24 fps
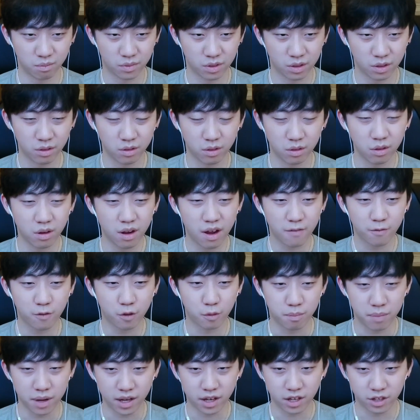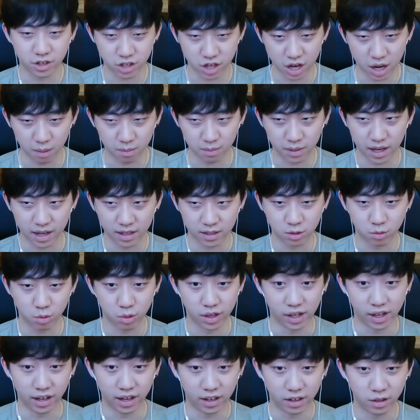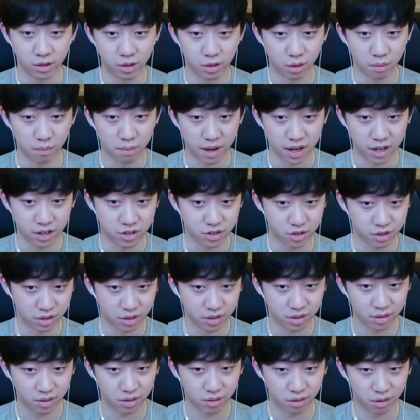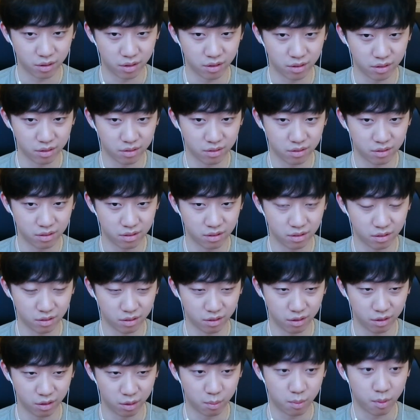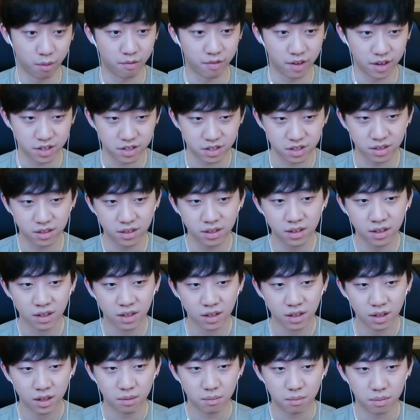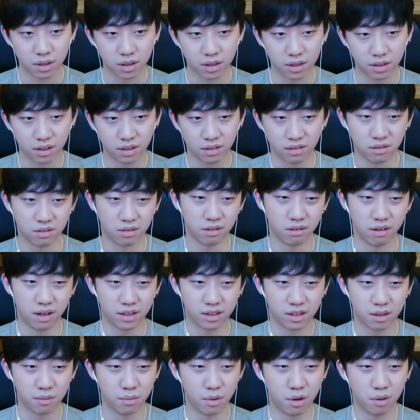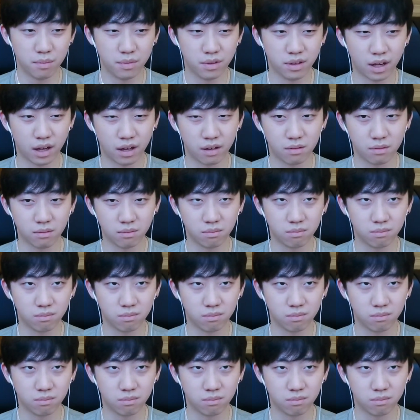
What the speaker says: you don't have to pick a job that's related to your major or your profession. But at the moment, I